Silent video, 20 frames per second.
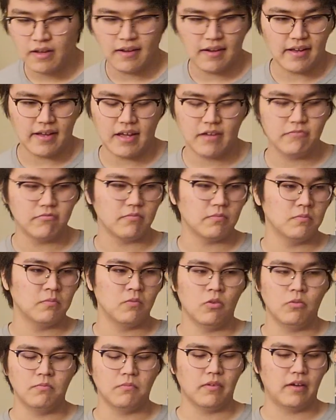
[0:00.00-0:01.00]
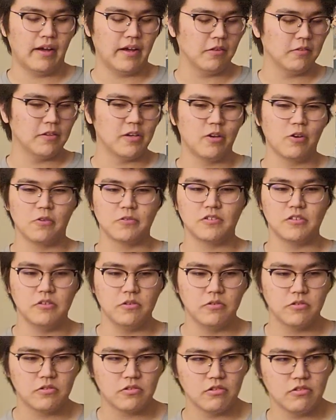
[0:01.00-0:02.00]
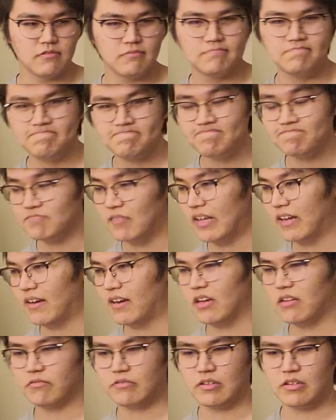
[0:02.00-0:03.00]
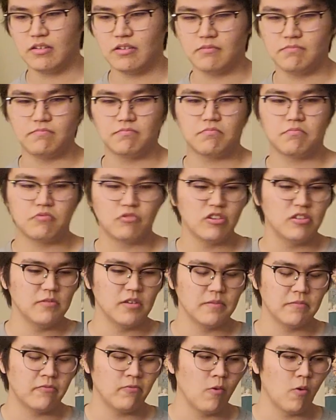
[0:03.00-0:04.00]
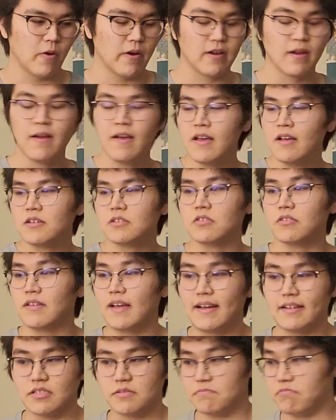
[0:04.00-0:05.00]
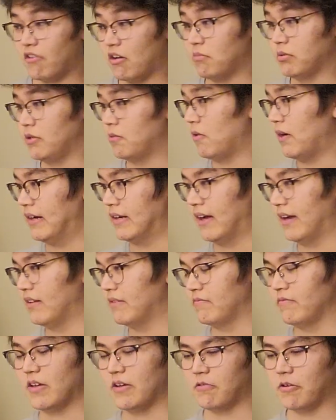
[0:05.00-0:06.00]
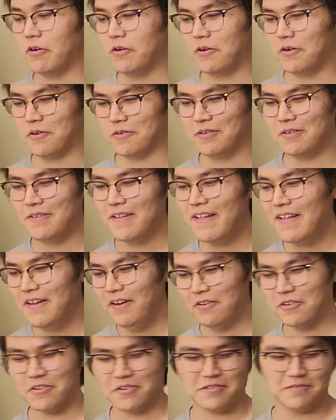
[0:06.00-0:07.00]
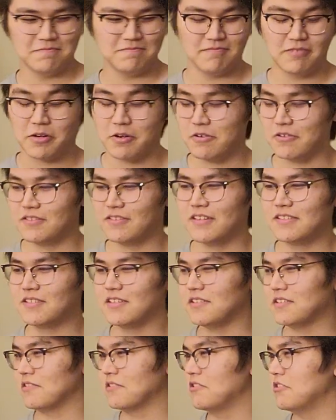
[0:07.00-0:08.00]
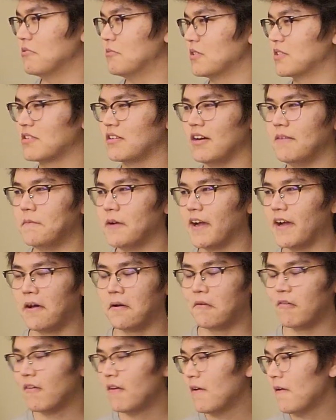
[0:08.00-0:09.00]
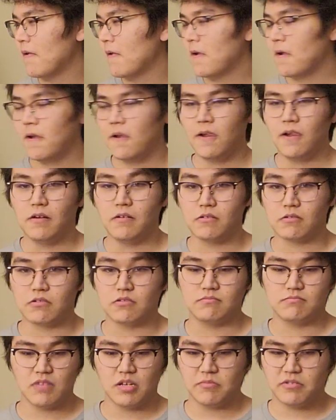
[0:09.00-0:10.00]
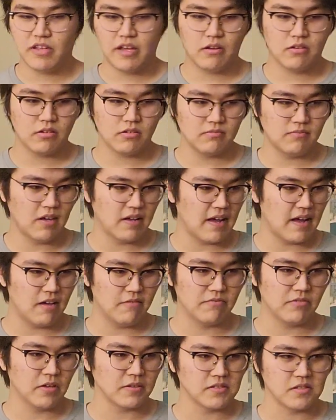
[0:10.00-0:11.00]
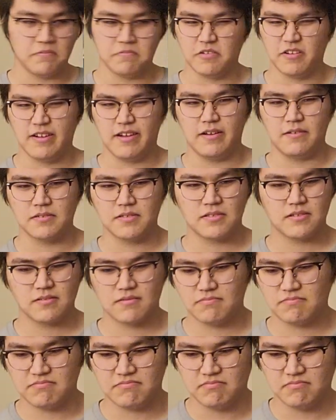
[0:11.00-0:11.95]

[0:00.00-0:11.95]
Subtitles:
I only go to YouTube, and I have a premium for it. So that's probably why I've never heard that season two was coming out. Or maybe they could have done something else.